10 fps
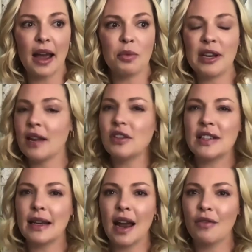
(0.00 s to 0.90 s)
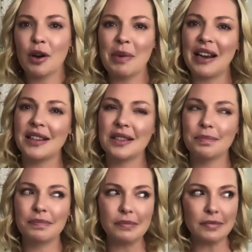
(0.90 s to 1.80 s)
I would never say never, but it's
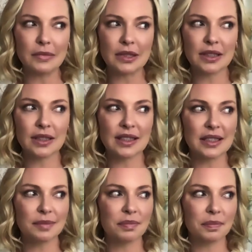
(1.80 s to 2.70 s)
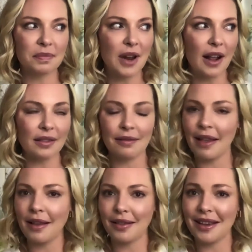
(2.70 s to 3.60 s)
it's not
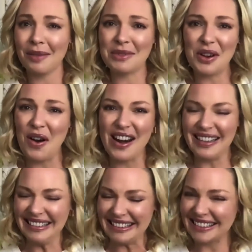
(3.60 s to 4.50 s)
likely. I'm sorry.